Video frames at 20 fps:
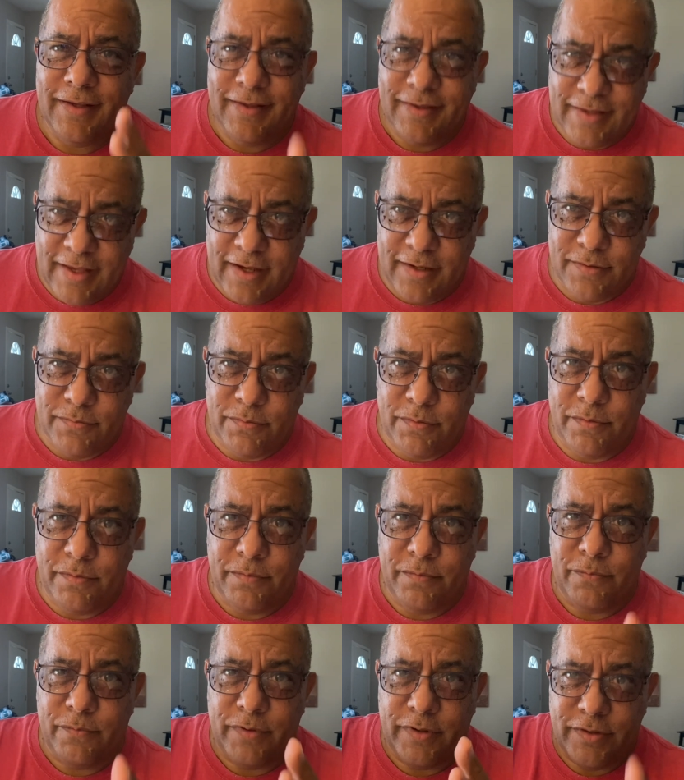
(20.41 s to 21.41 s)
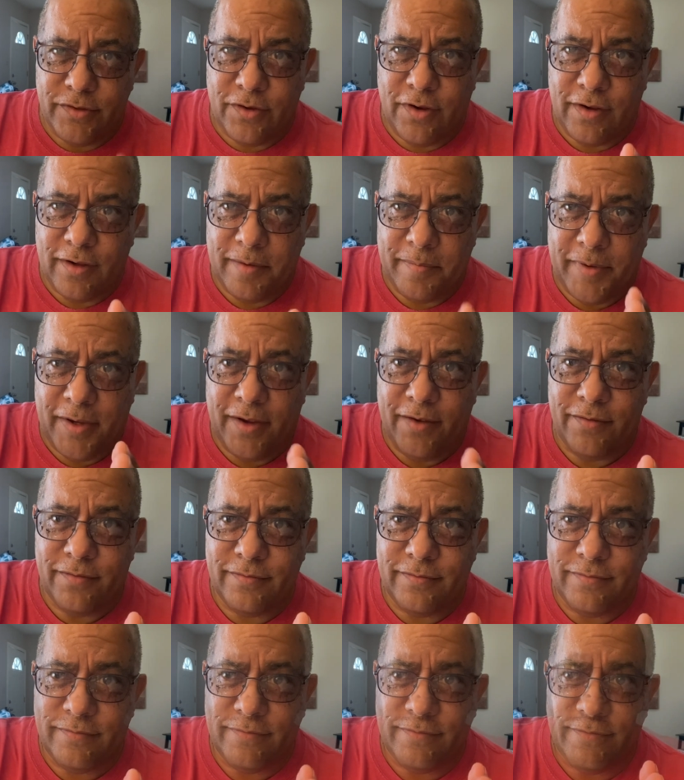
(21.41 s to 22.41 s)
That's what we're talking about
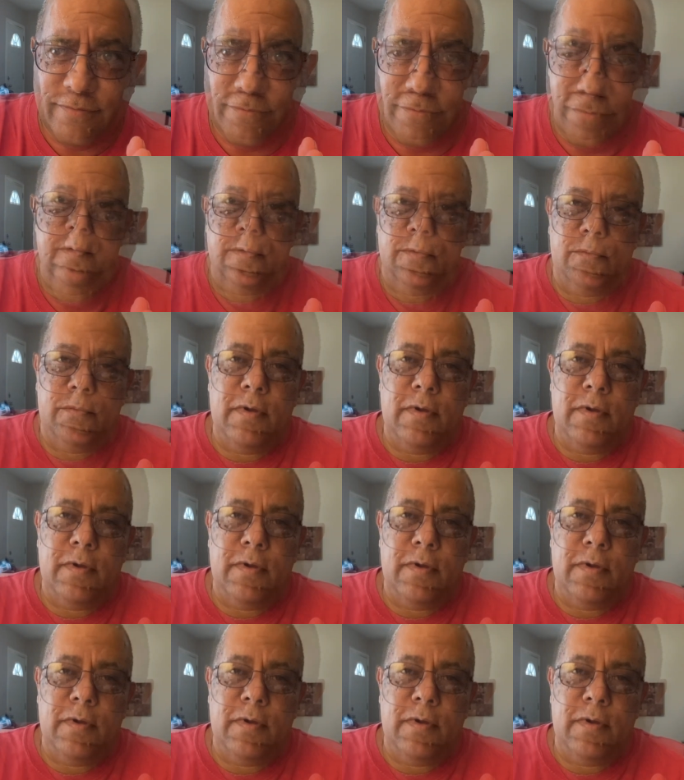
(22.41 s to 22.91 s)
right now.